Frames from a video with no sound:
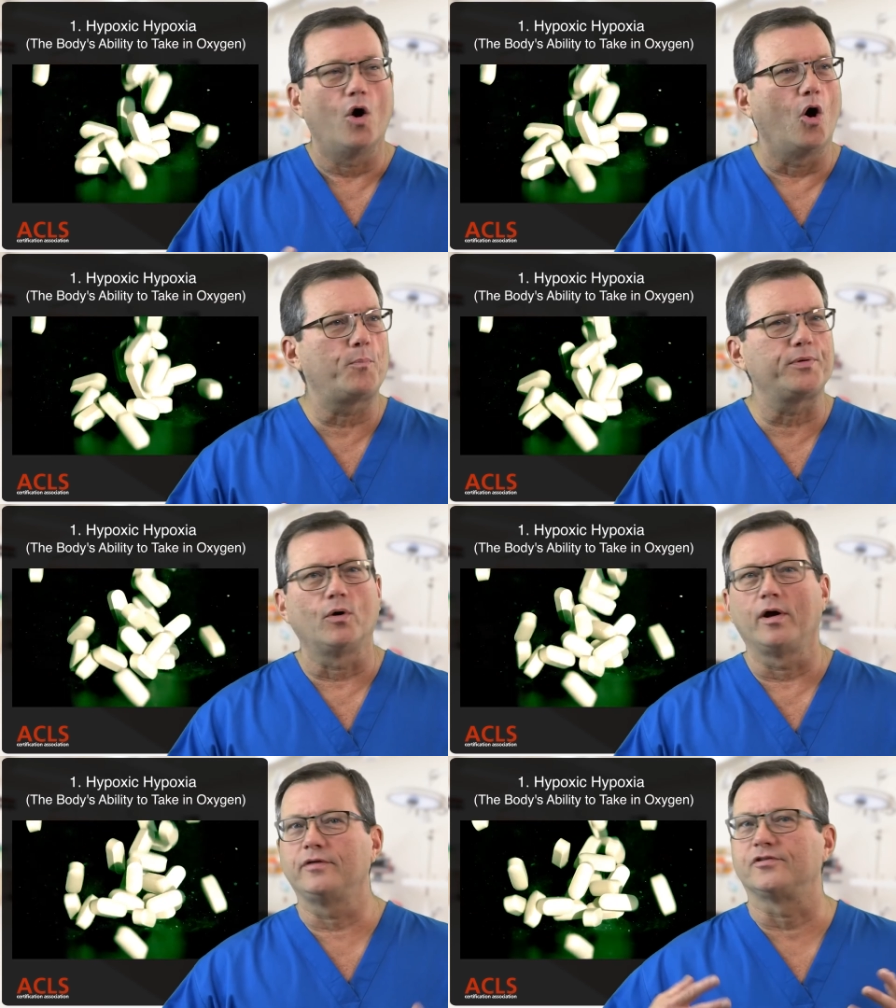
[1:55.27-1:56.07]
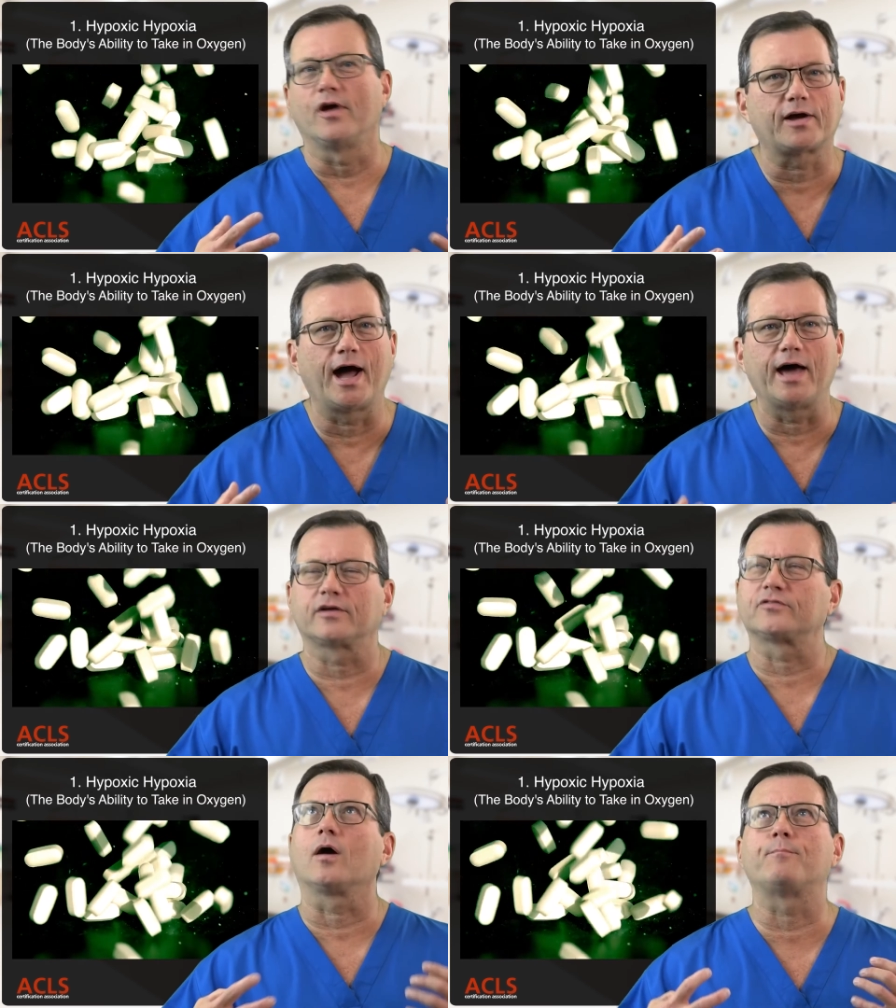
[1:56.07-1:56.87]
Opioids,
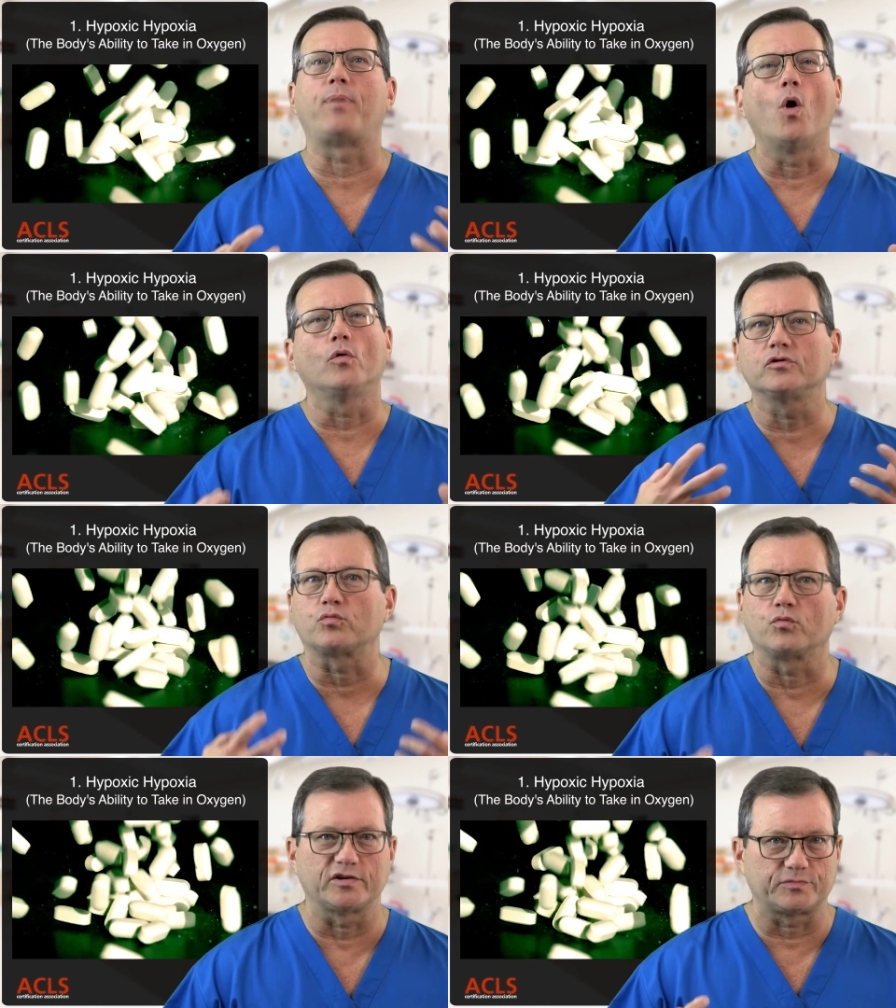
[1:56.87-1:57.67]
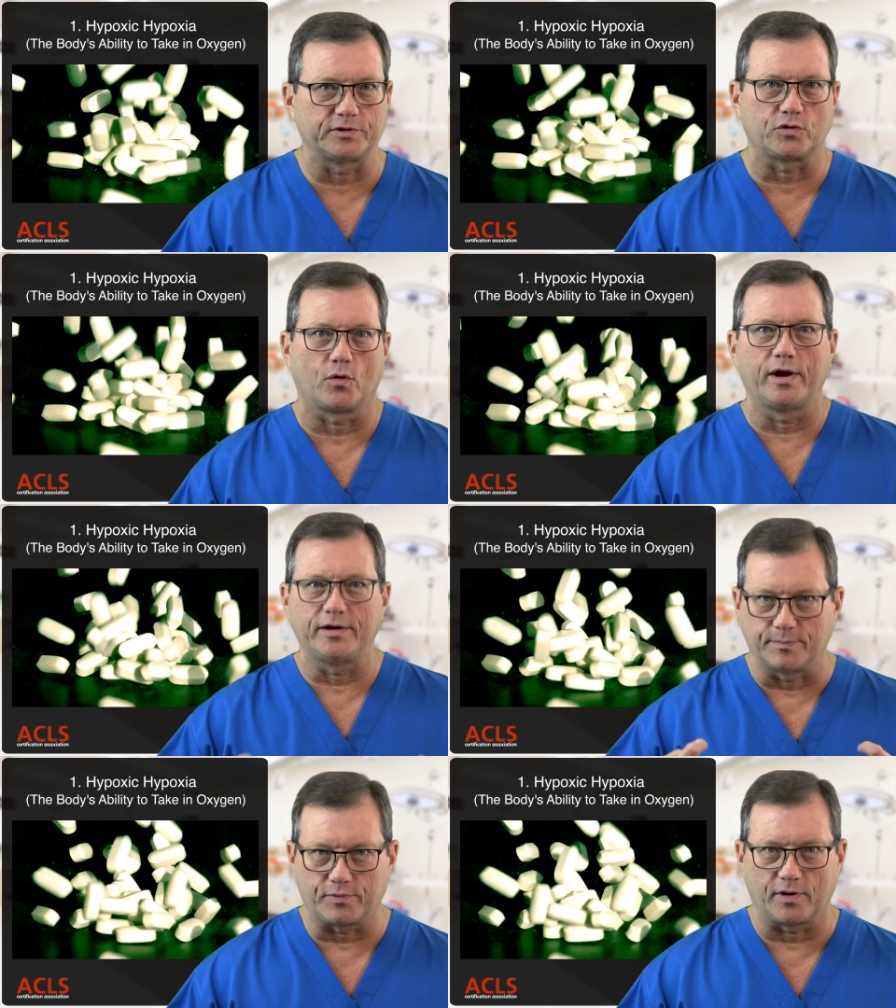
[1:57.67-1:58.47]
narcotics, are potent respiratory
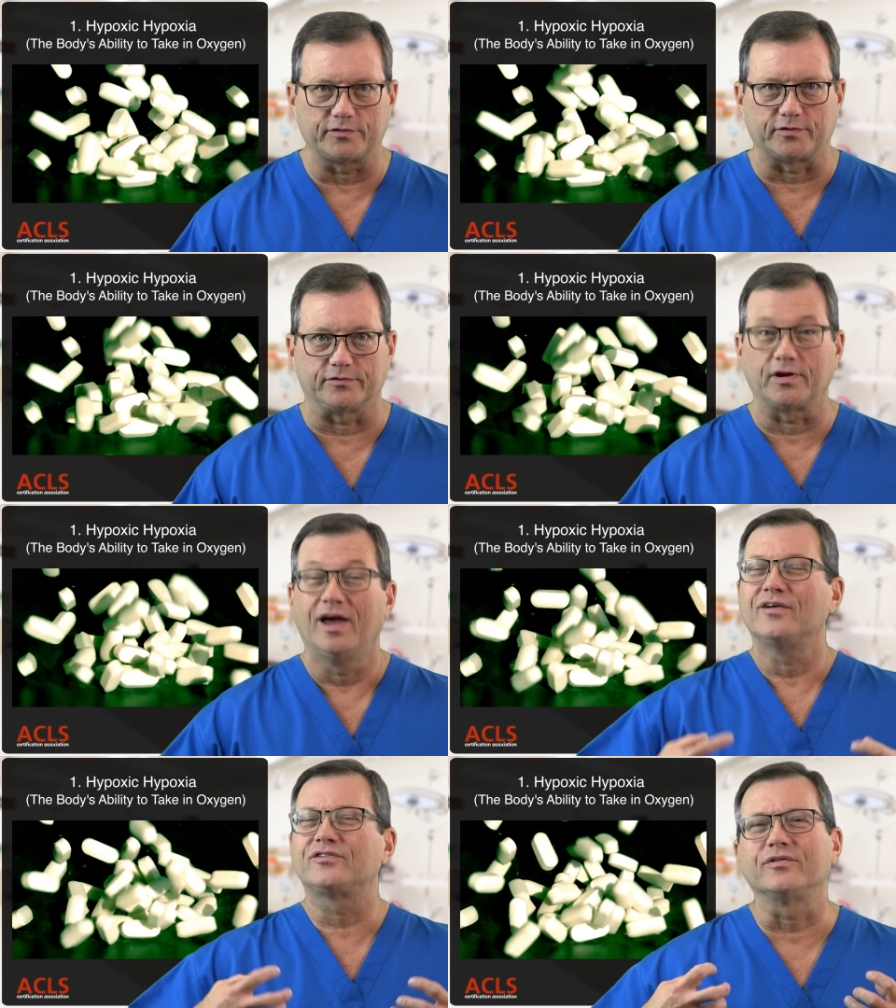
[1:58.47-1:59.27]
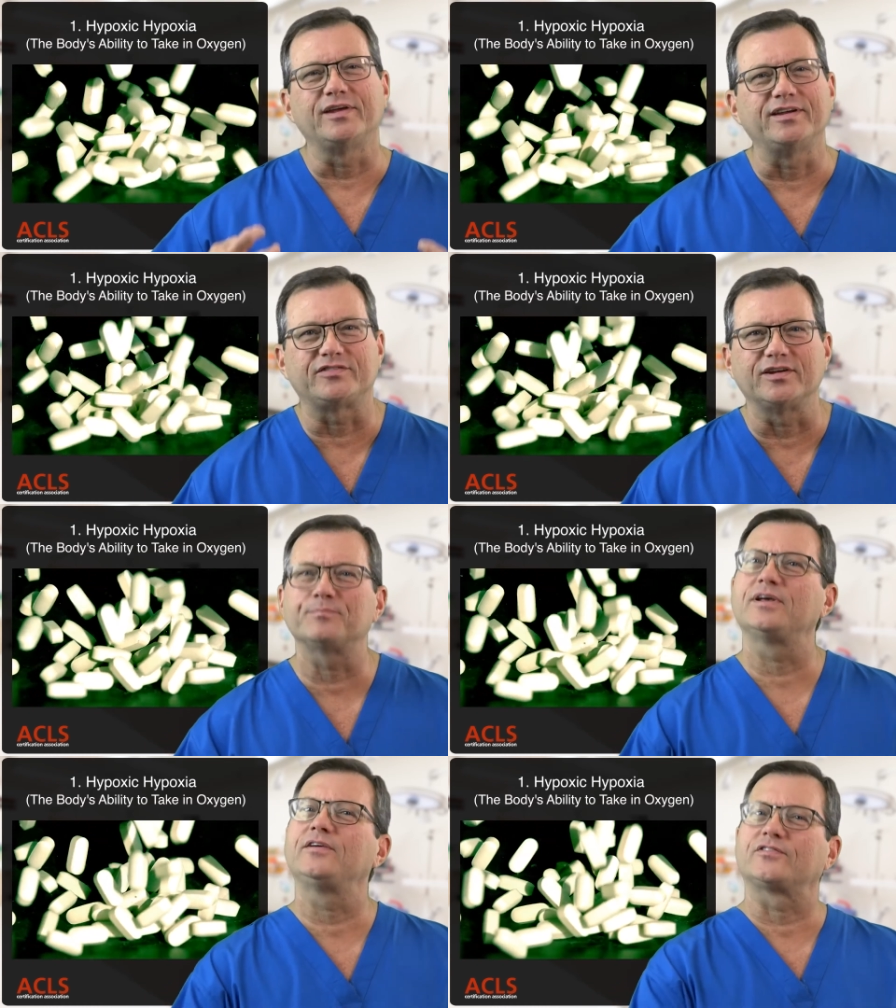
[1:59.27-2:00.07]
depressants, so they
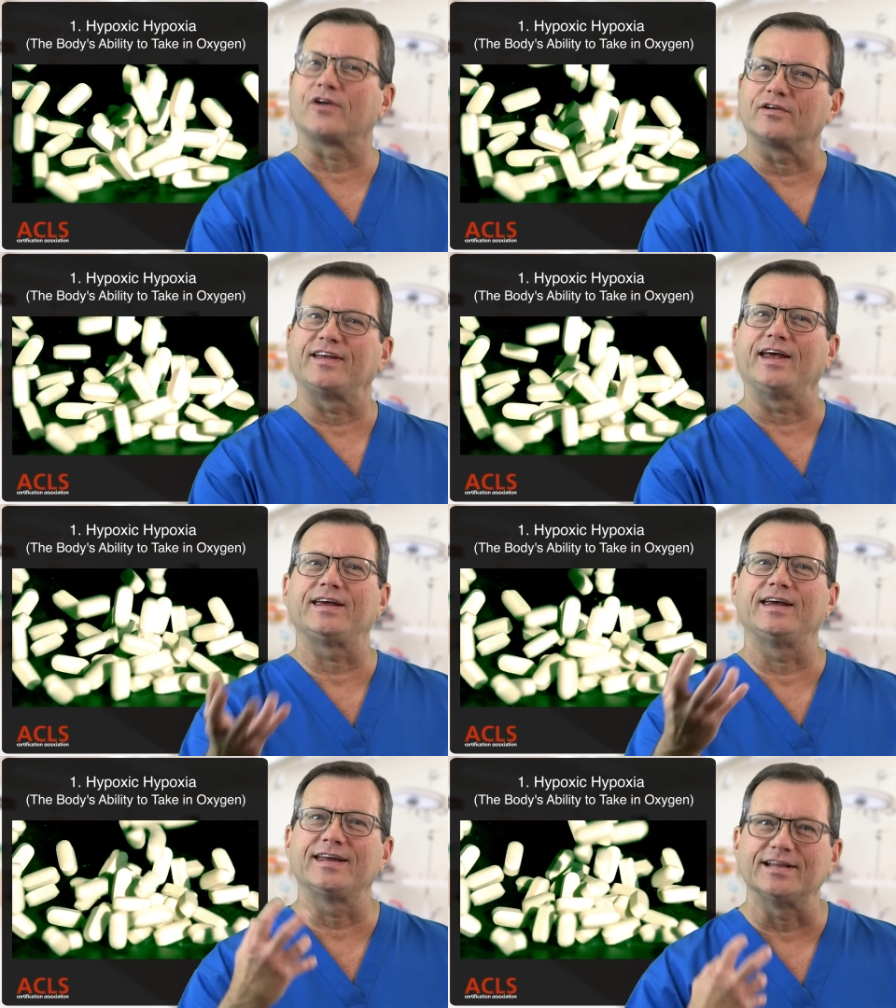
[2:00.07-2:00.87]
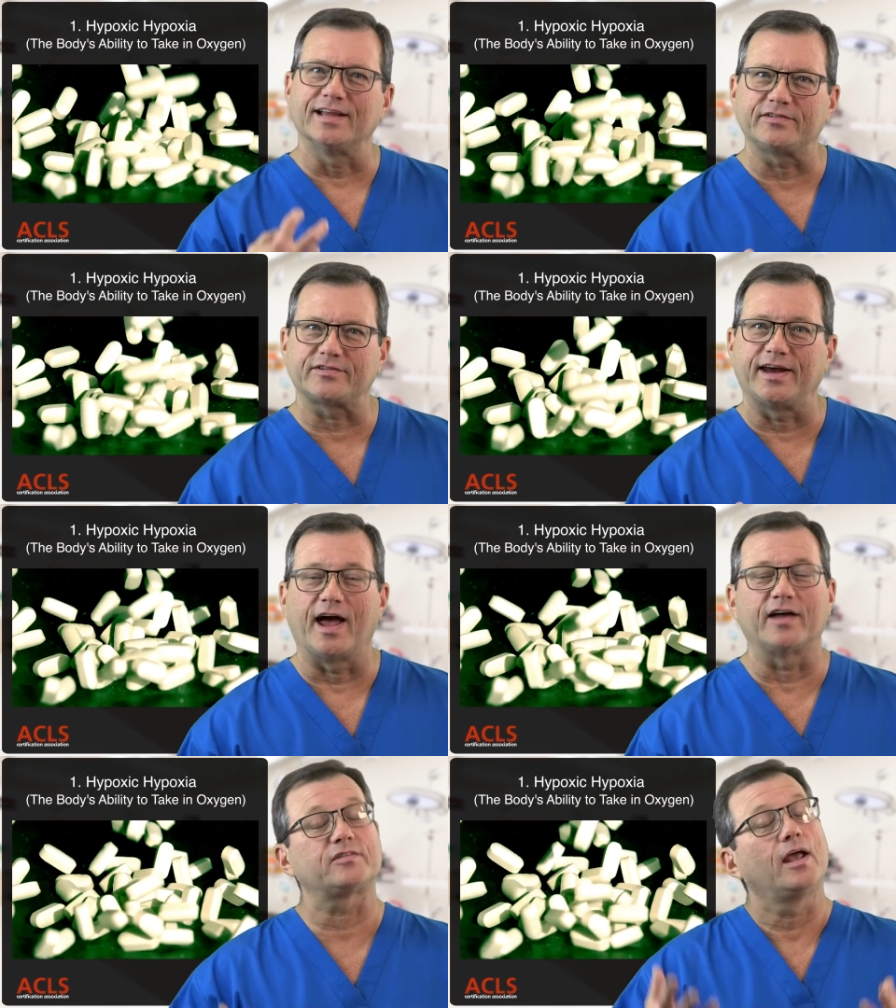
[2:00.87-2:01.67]
simply start taking in less
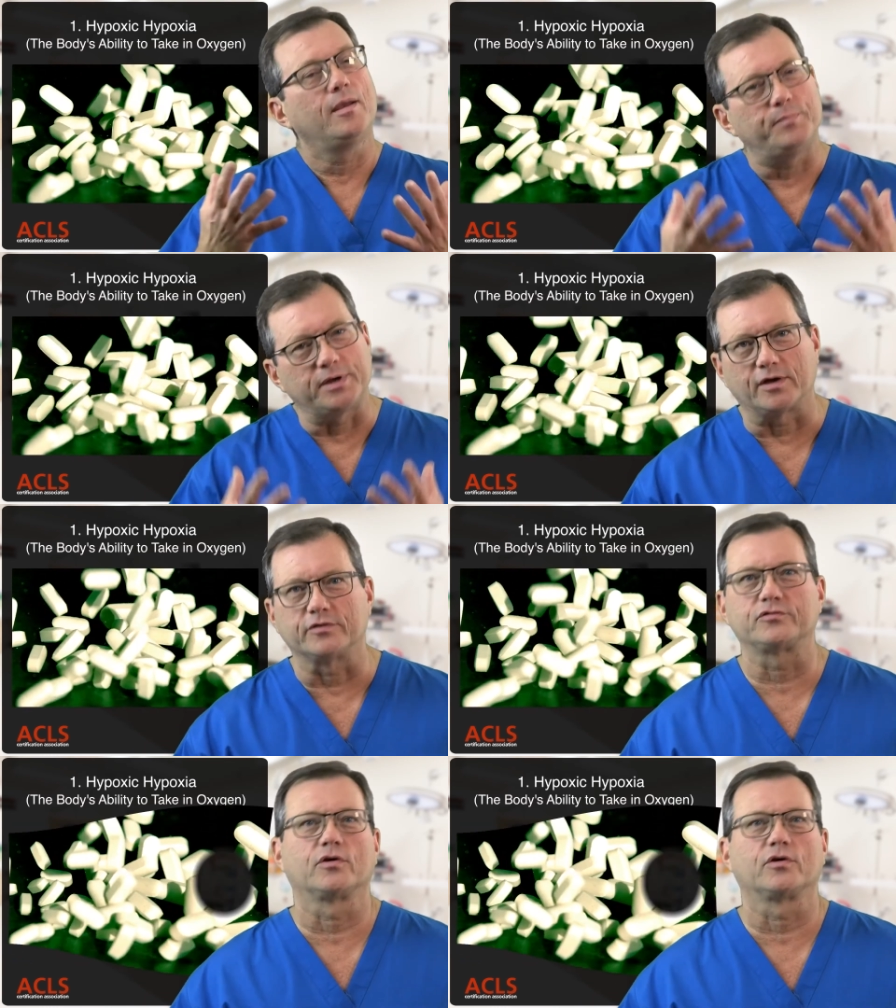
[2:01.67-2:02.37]
gas because